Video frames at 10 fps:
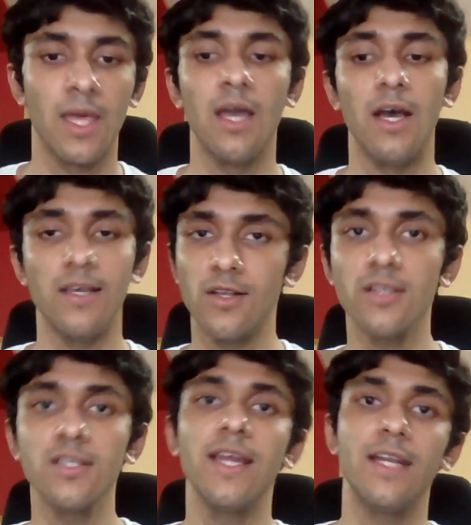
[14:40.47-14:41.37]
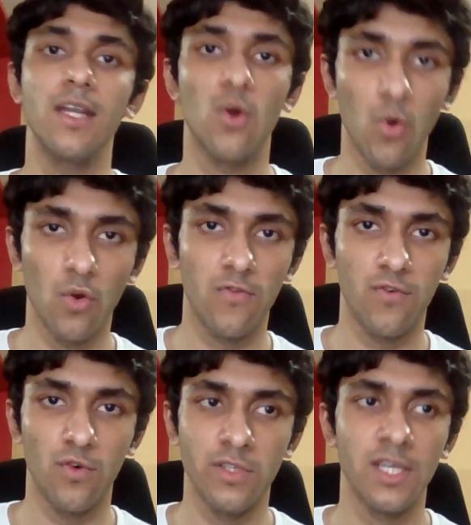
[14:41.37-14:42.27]
As long as you're eating whole
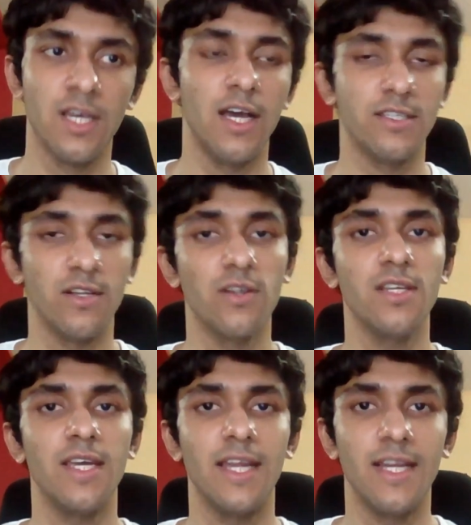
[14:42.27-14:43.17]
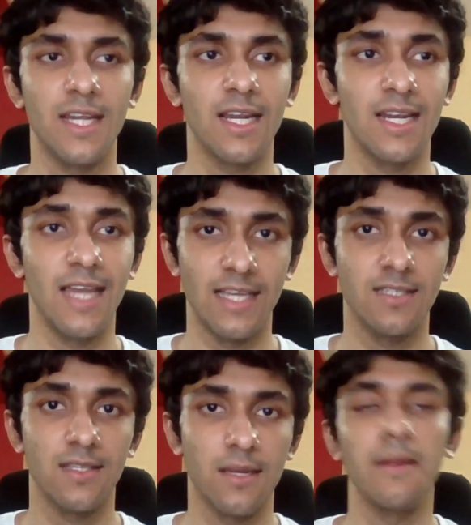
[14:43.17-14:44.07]
foods, as long as you're eating less,
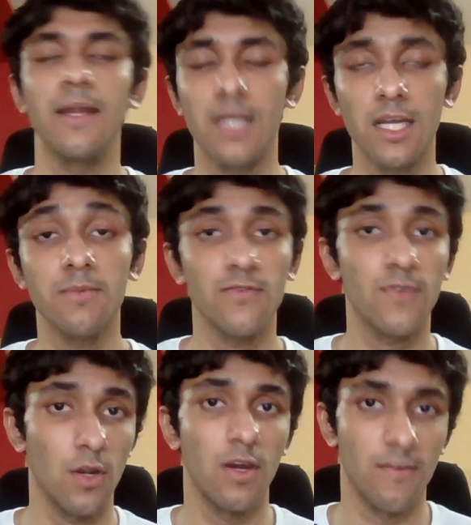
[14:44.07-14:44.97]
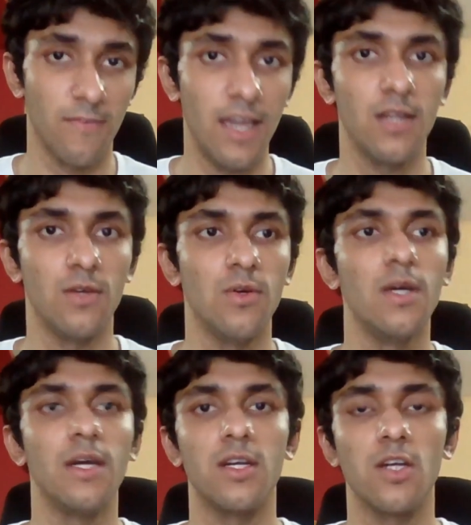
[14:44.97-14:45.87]
in terms of caloric value,
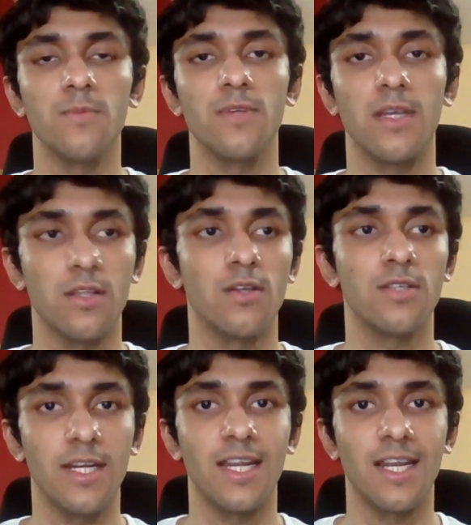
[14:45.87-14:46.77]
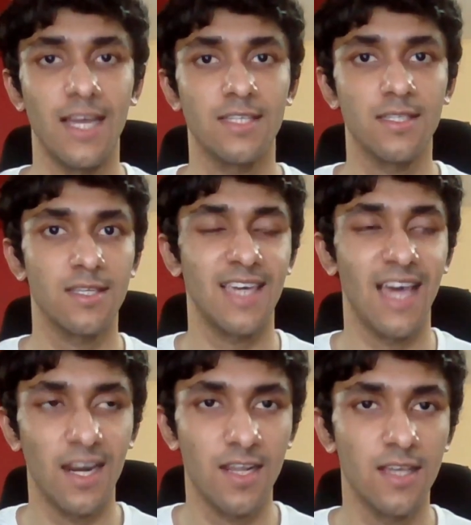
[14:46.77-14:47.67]
terms, as long as you're eating less
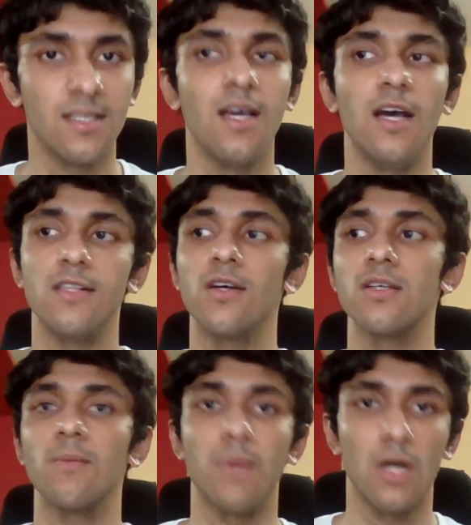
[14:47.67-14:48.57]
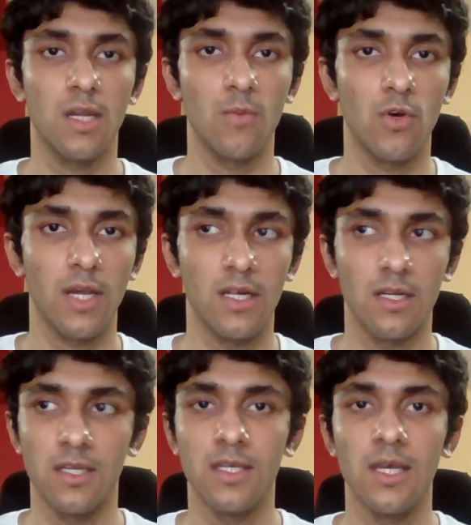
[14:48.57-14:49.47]
calories, as long as you're burning more
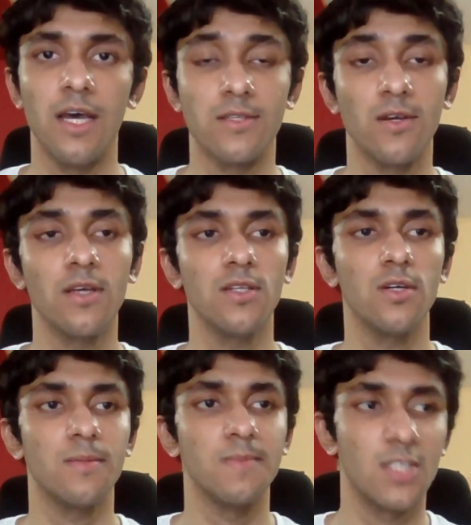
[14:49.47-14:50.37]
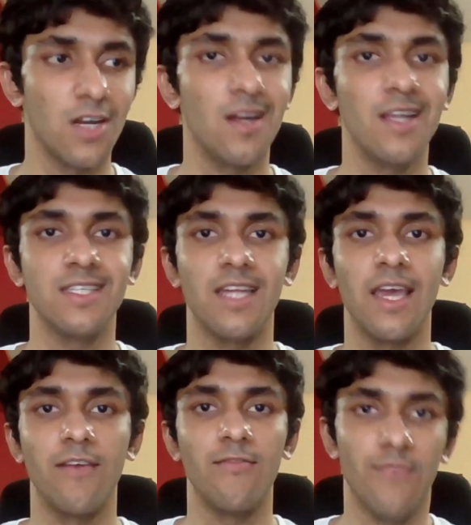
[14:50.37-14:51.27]
calories, as long as you're generally staying
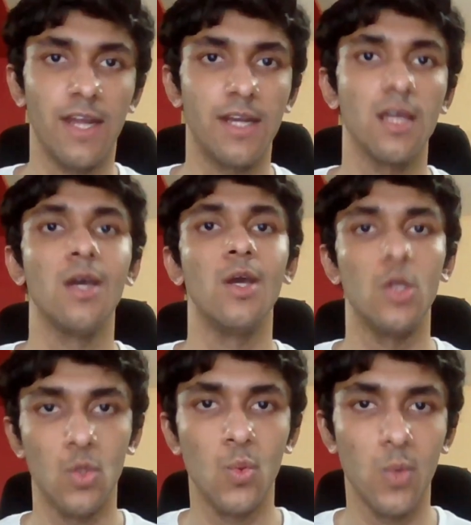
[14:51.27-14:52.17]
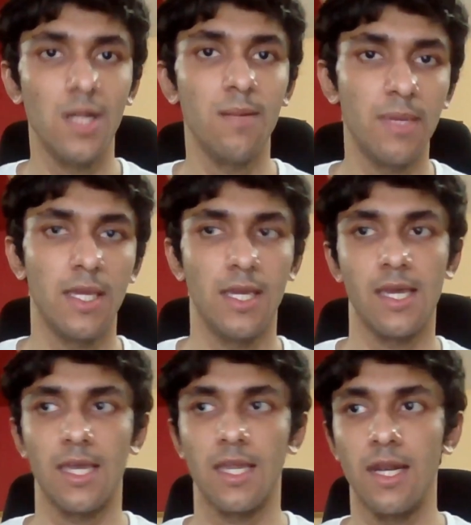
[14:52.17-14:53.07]
fit, you will be
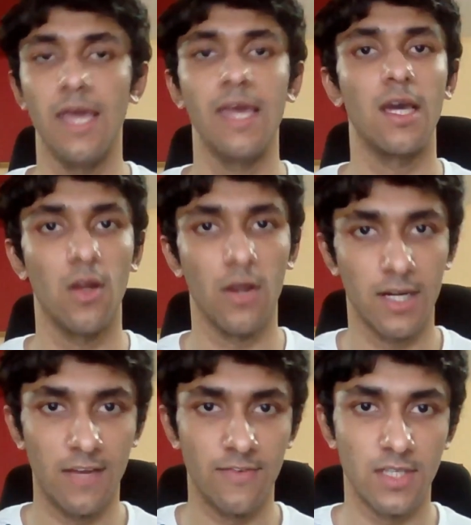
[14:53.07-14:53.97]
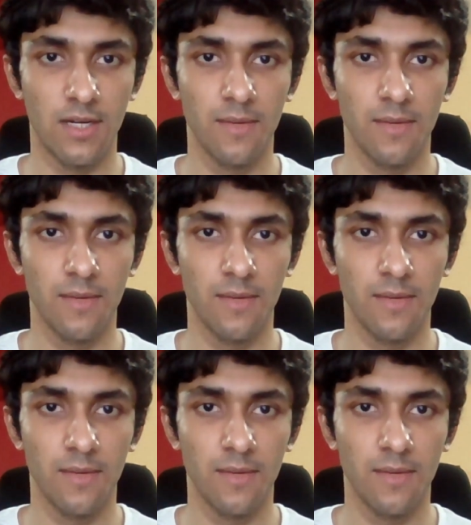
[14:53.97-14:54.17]
in a caloric deficit.